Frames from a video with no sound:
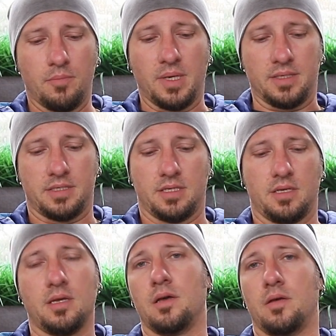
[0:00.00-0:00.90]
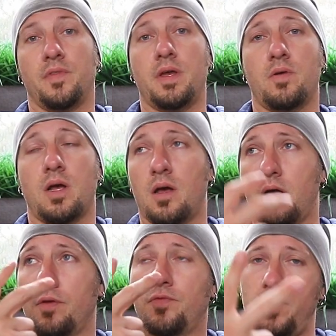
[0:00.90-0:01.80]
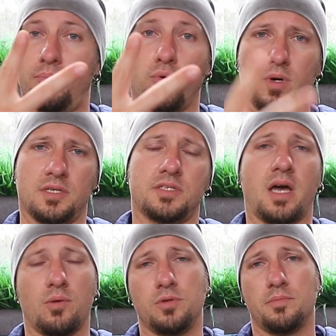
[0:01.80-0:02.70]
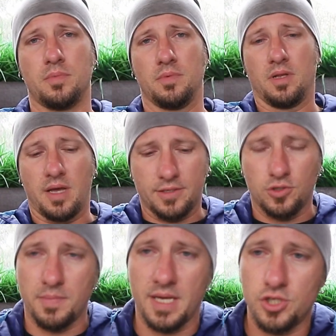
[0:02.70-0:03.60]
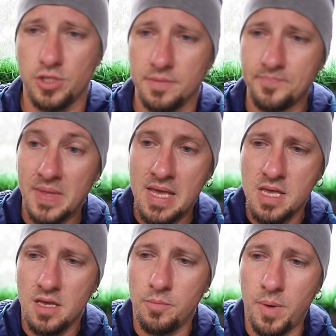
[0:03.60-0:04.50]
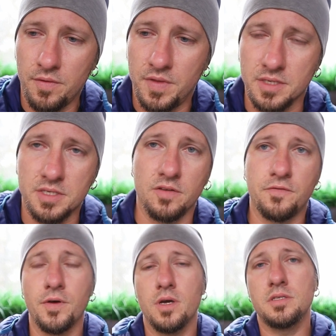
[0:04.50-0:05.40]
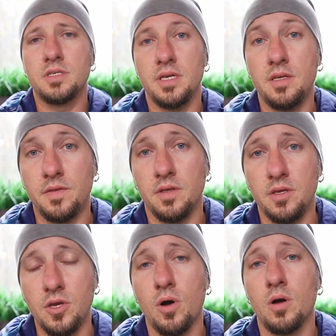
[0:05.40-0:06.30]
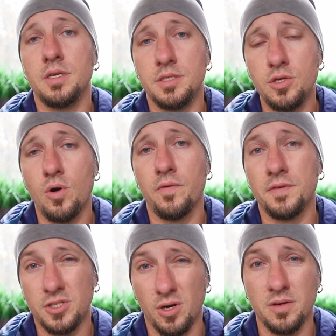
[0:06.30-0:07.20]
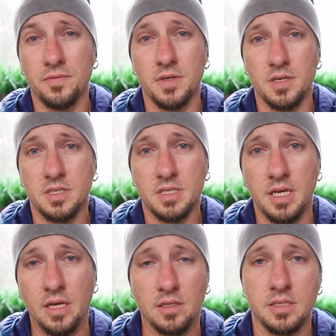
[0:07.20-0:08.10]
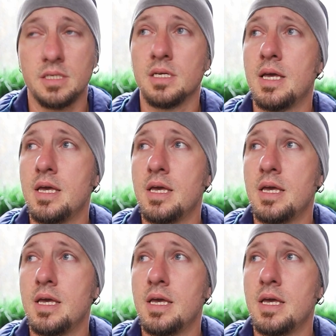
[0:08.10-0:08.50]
But there are 3 points I would like to mention about this. And first is your photography skills.